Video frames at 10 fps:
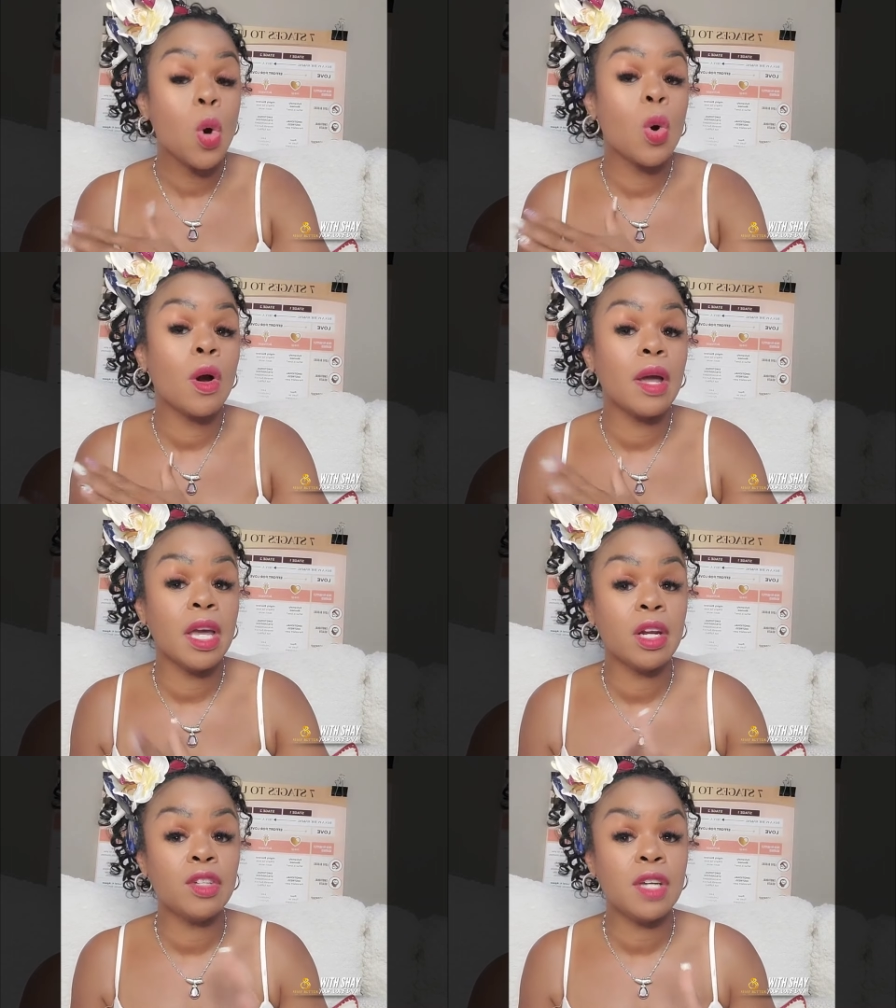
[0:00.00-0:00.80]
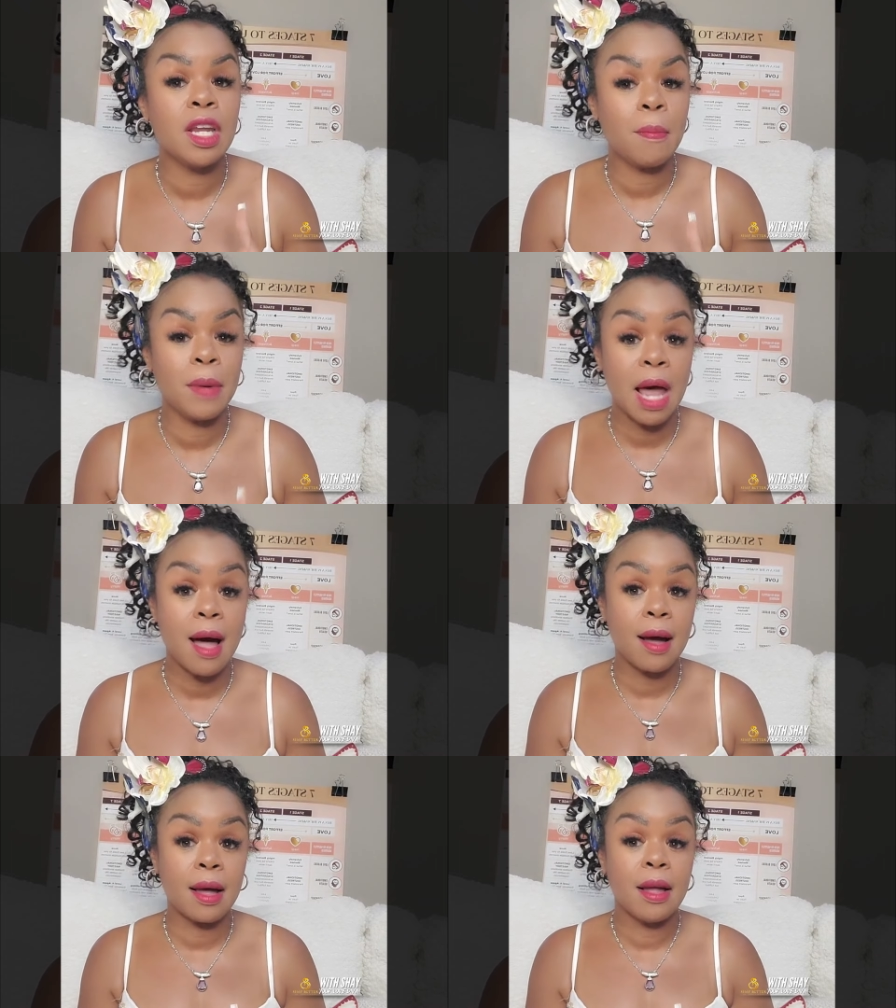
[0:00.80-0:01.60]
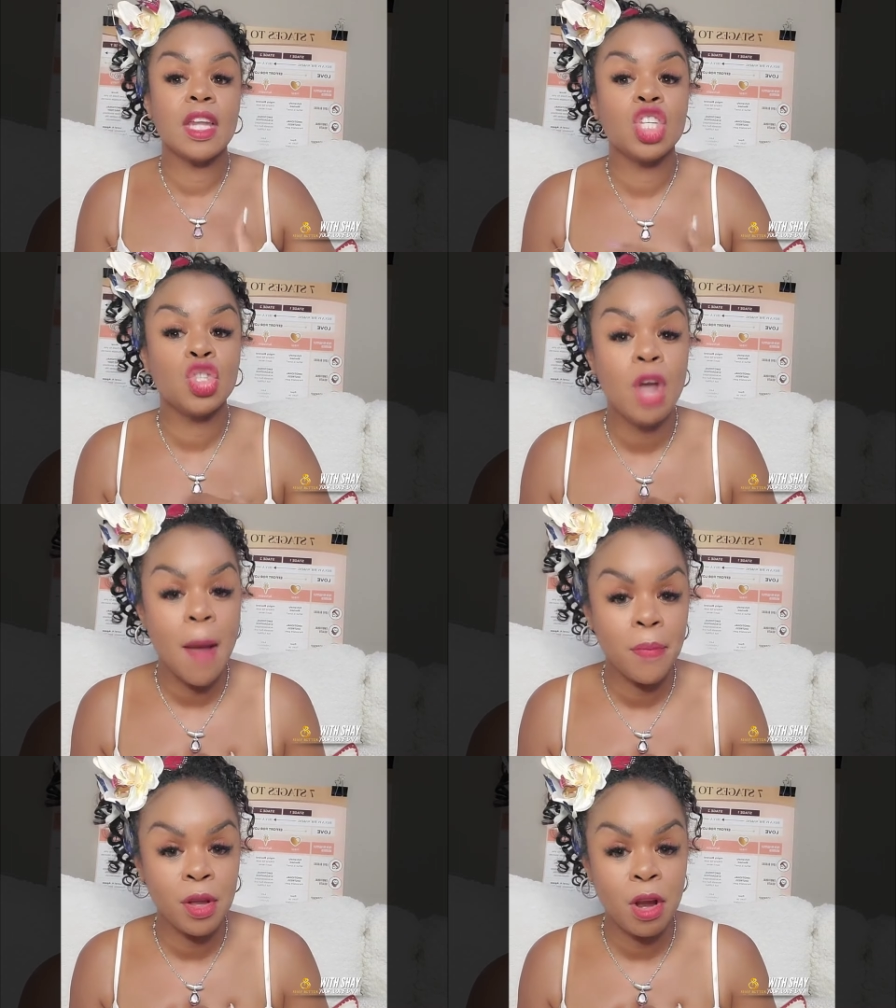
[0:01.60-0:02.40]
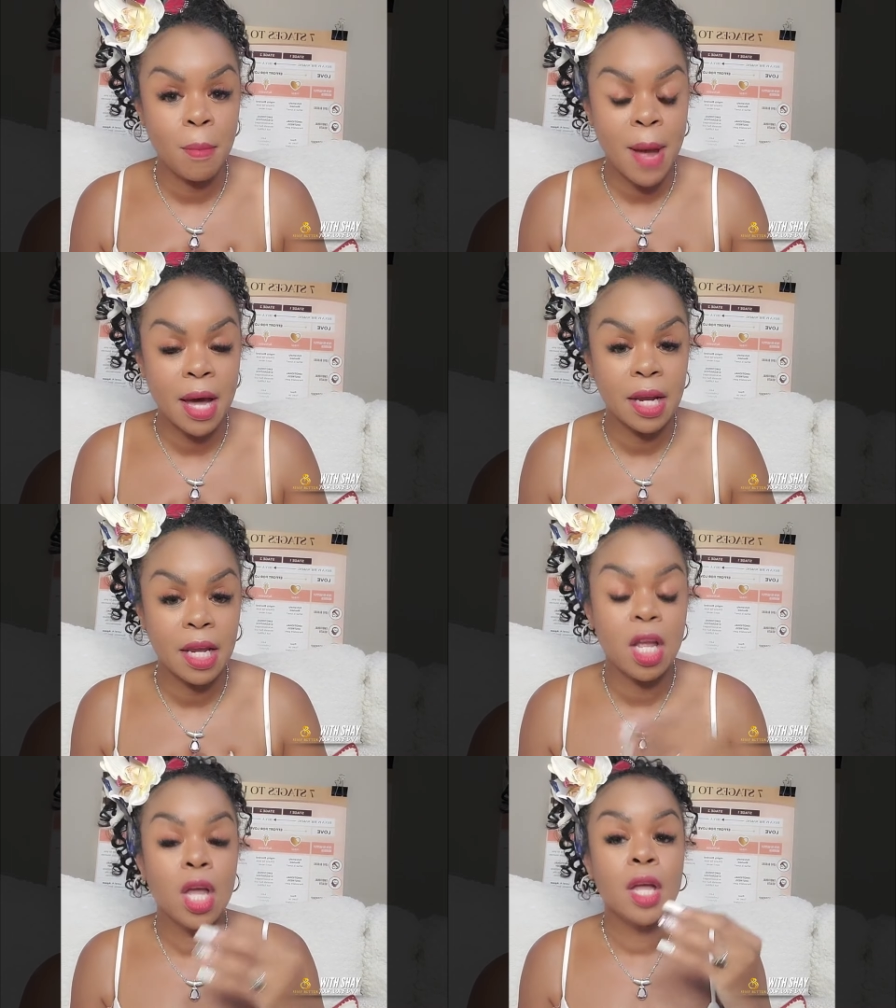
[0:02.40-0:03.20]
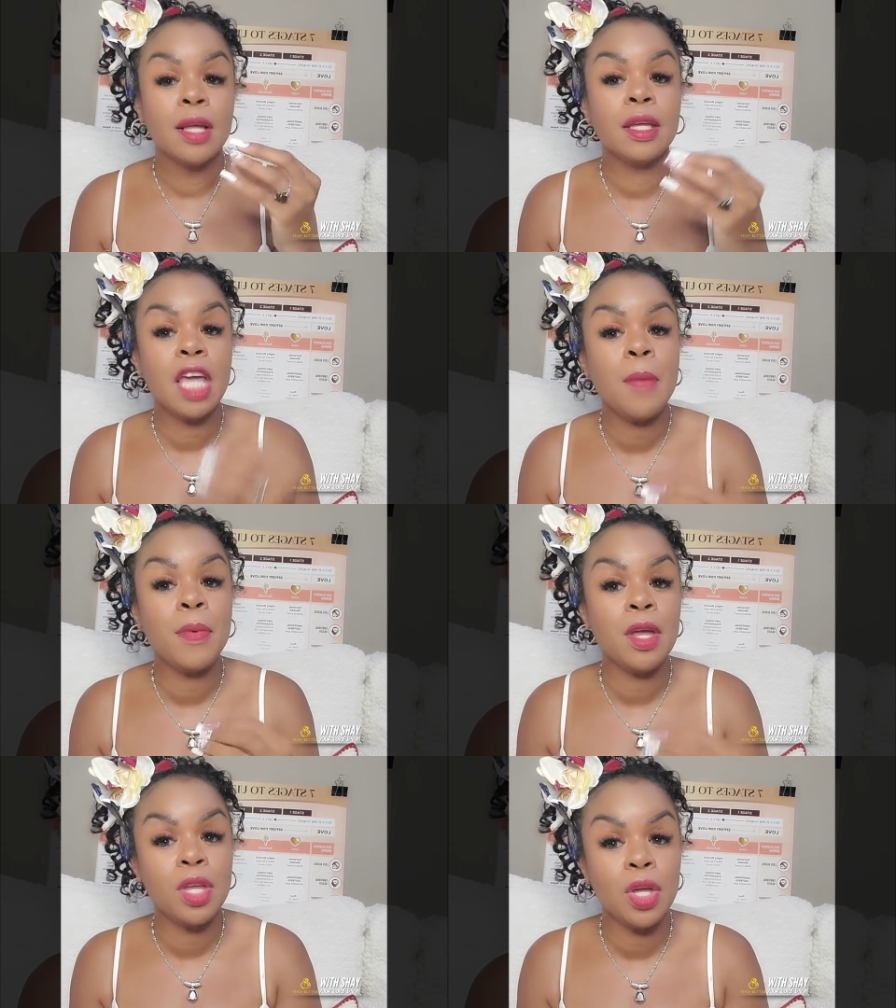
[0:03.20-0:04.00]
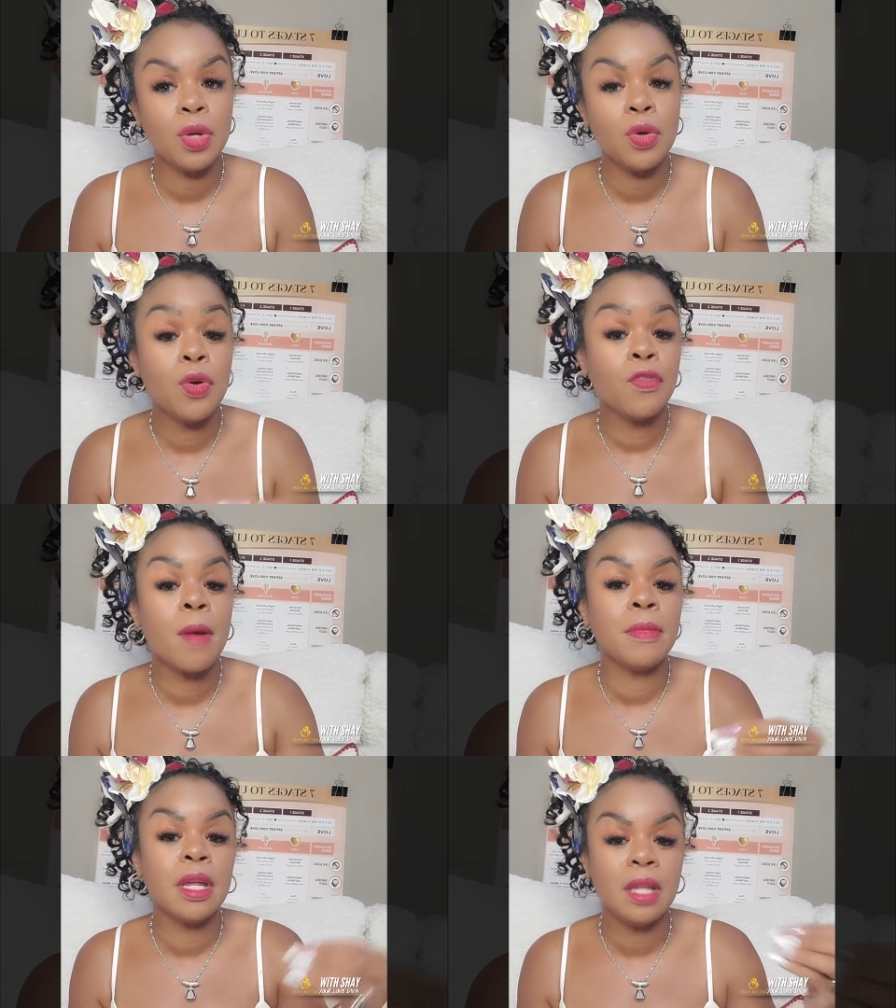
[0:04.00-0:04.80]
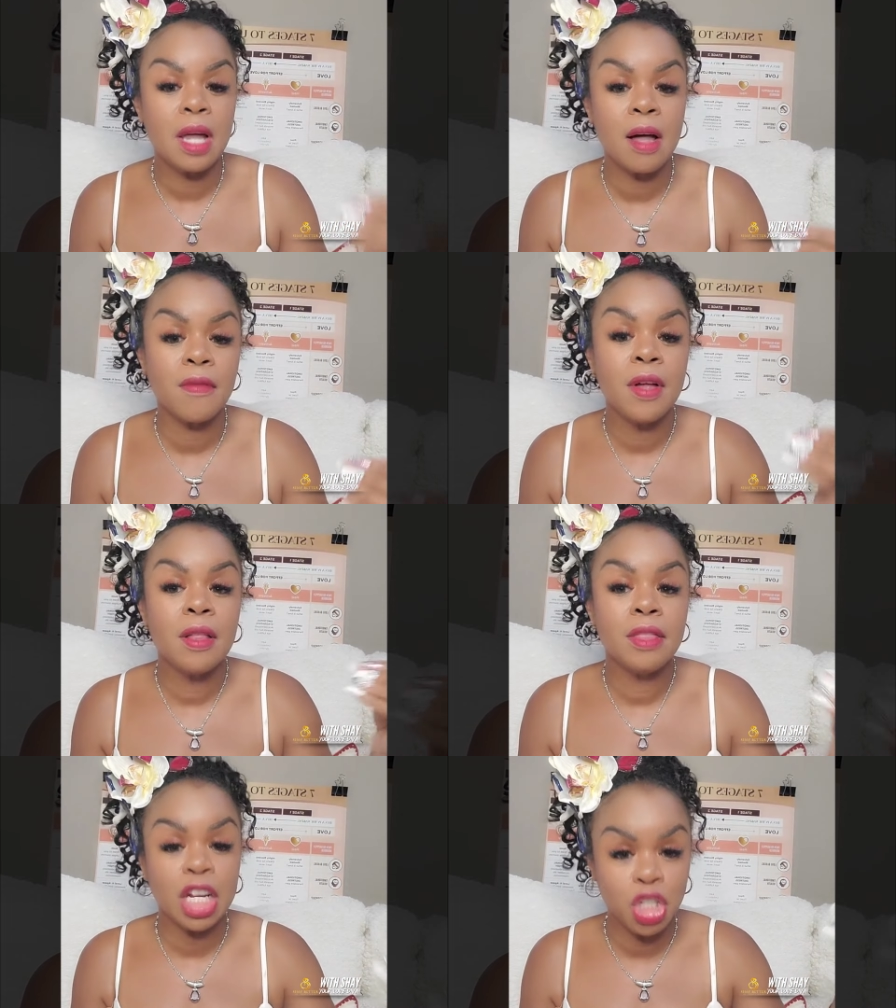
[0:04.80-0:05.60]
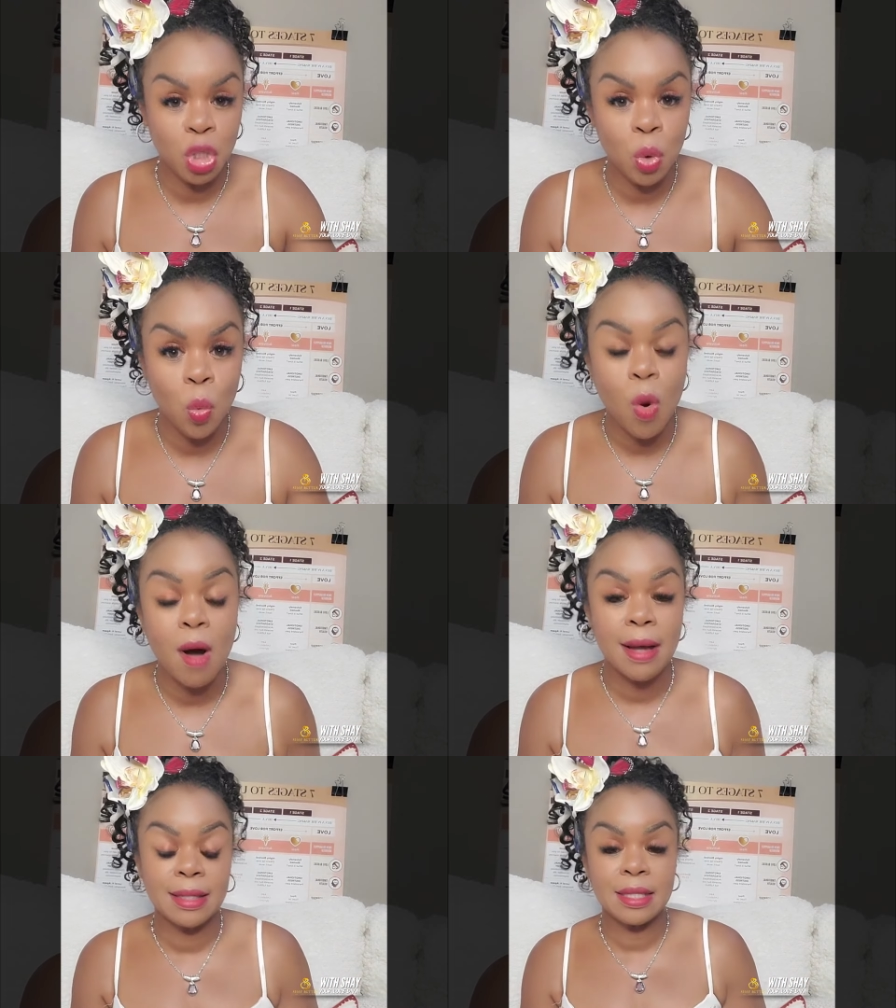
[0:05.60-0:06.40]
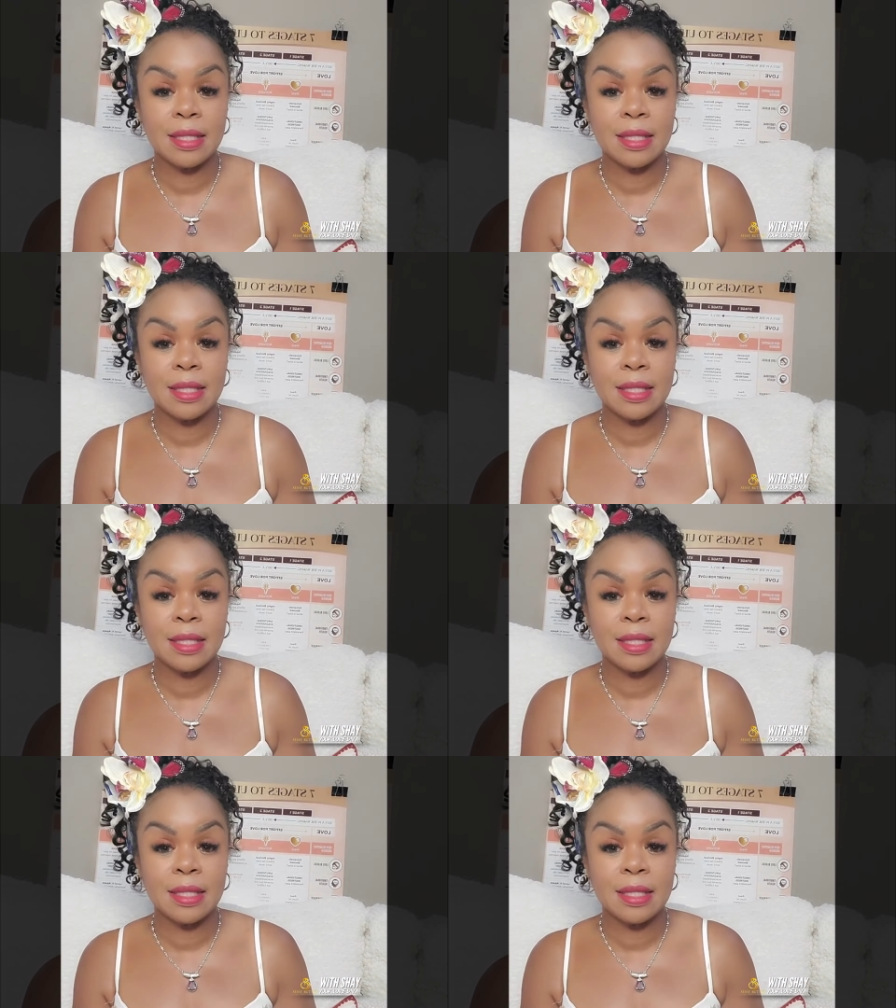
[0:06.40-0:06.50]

or energetic block that is trapped in your body, keeping you from the love that you want.